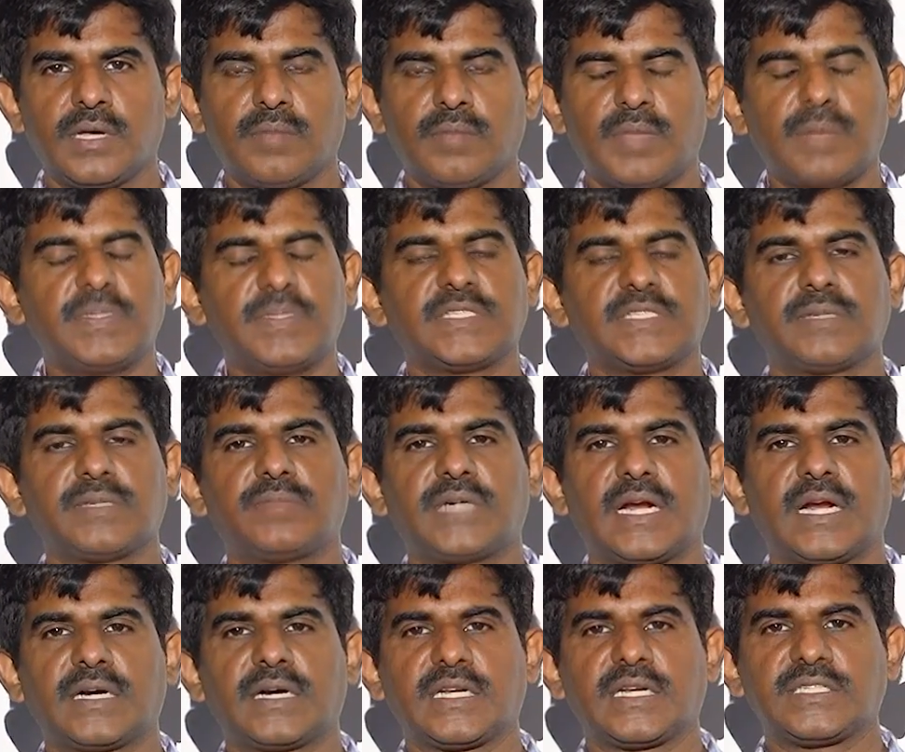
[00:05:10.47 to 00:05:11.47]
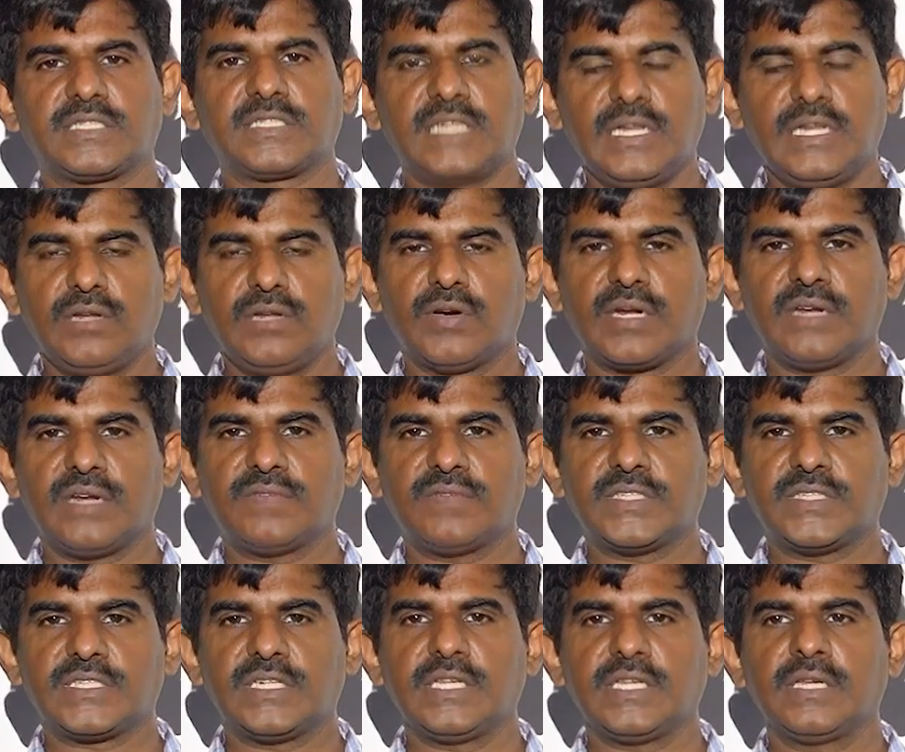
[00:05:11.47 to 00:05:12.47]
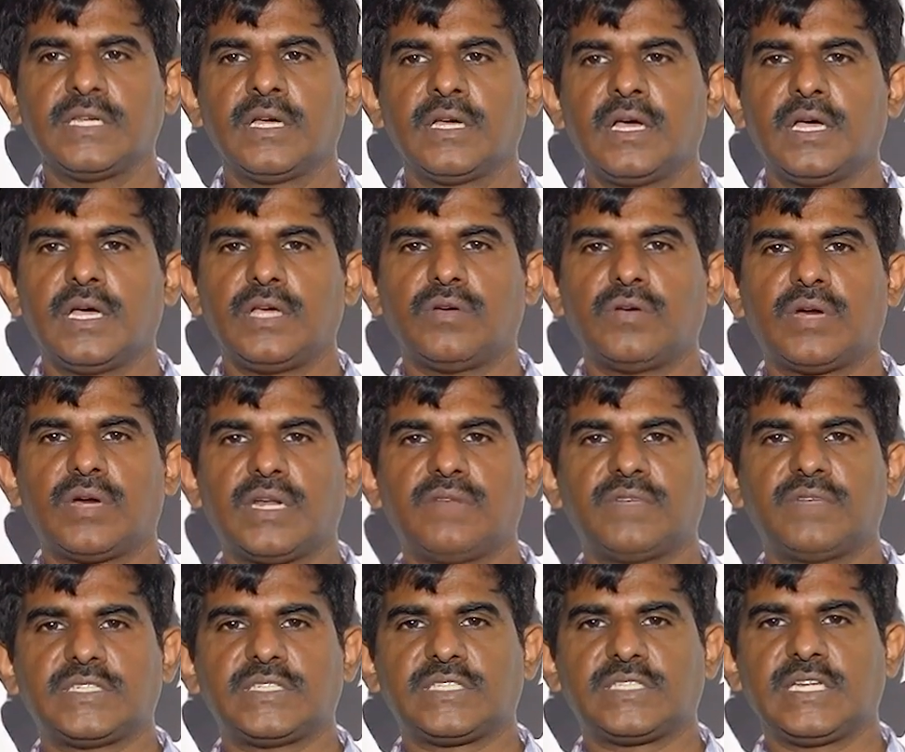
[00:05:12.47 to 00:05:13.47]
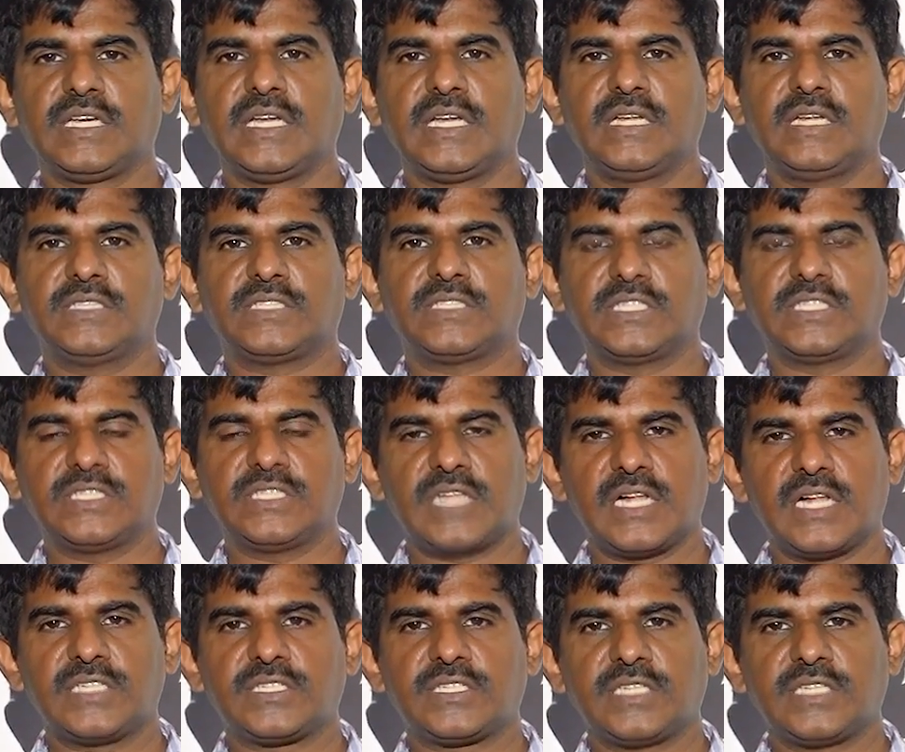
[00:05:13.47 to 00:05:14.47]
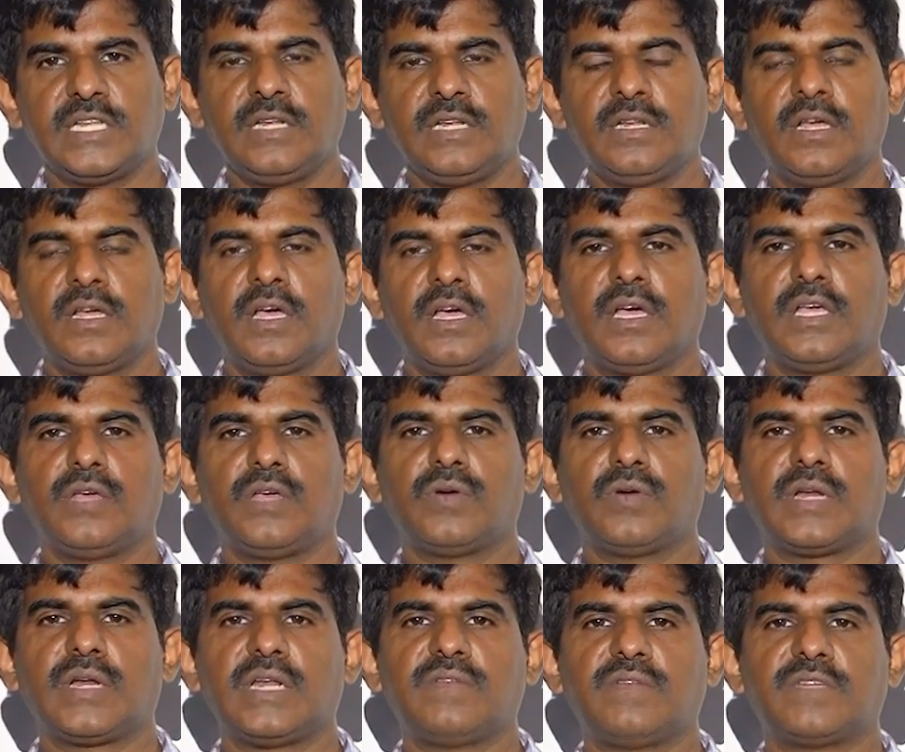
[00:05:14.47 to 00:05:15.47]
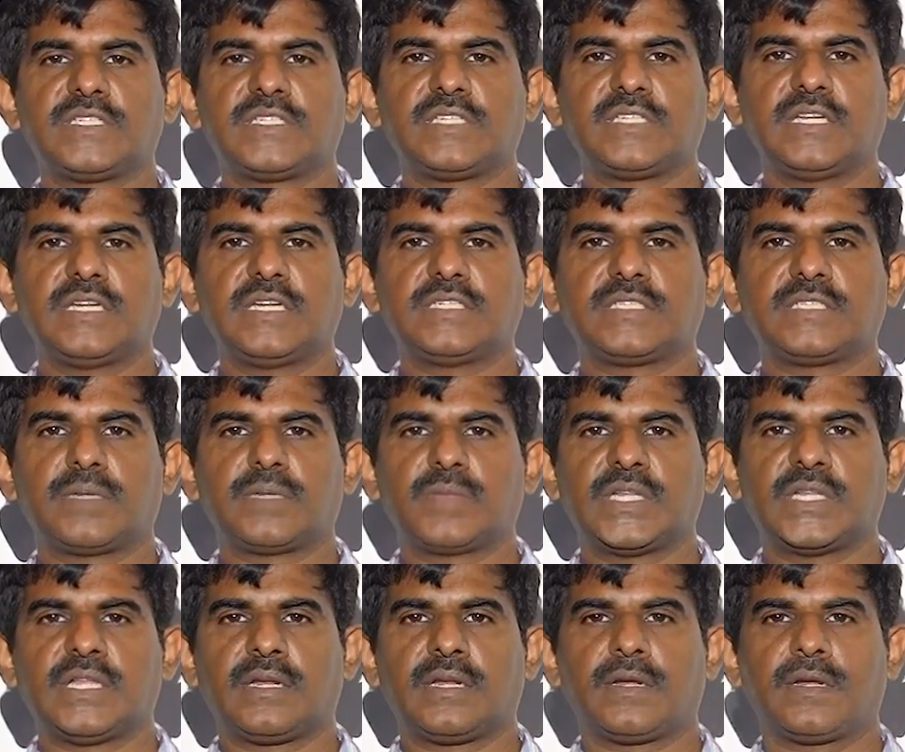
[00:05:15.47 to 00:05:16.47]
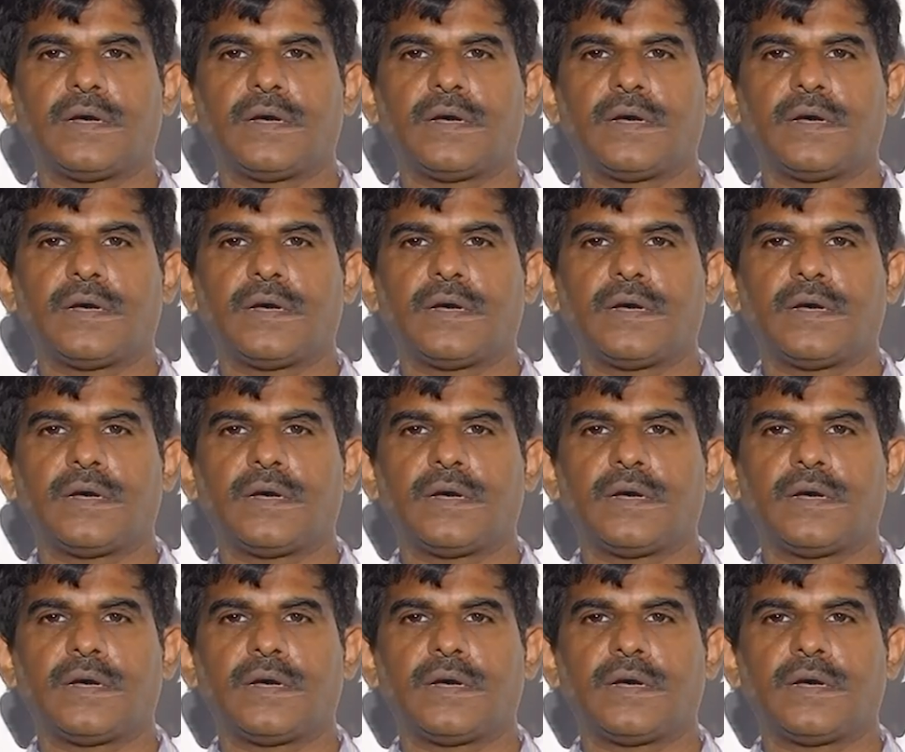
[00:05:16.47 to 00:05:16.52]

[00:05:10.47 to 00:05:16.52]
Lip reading: maybe some Tata Steel you are investing in Jindal Steel, you are investing in some other